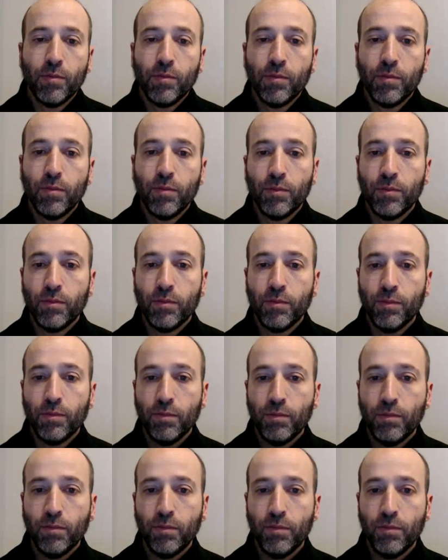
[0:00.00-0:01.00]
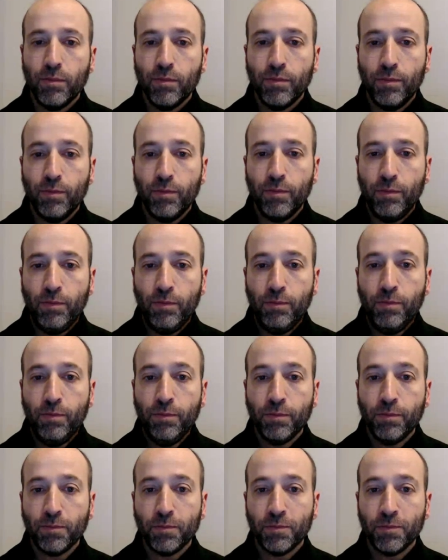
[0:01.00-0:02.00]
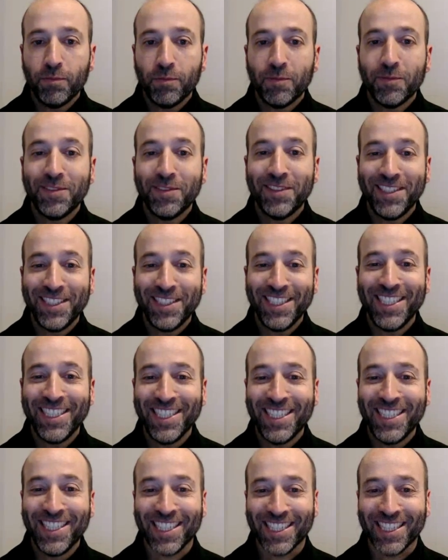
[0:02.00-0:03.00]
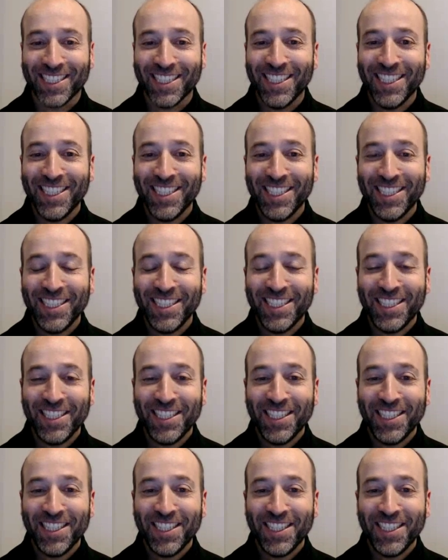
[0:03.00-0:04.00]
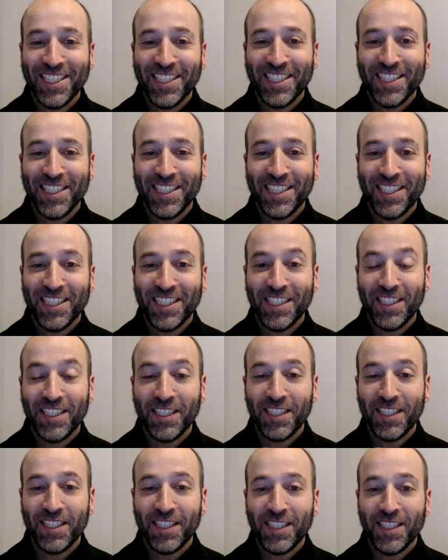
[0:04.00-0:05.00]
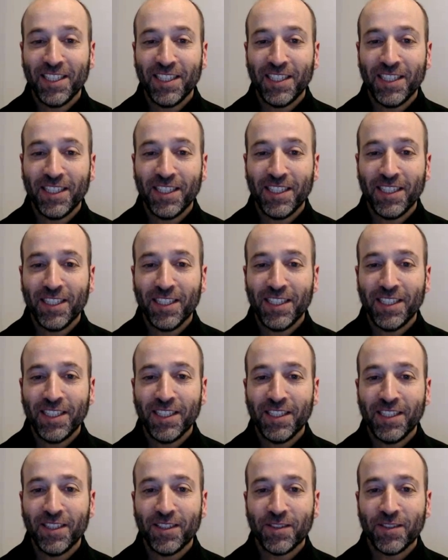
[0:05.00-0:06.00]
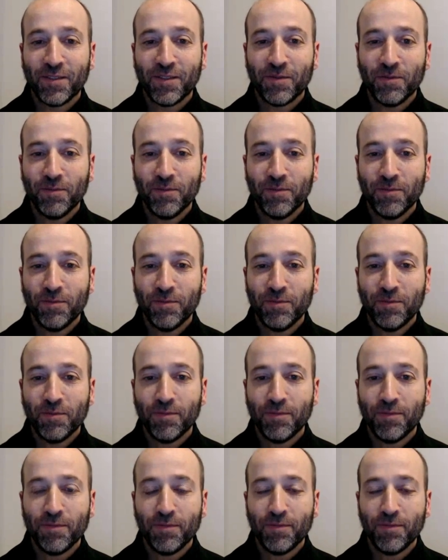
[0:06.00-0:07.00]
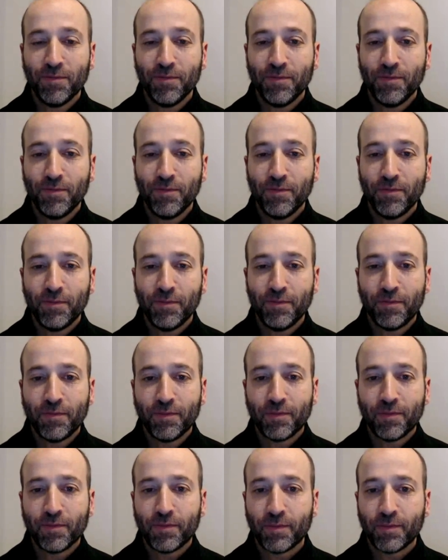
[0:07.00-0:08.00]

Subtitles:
(not speaking)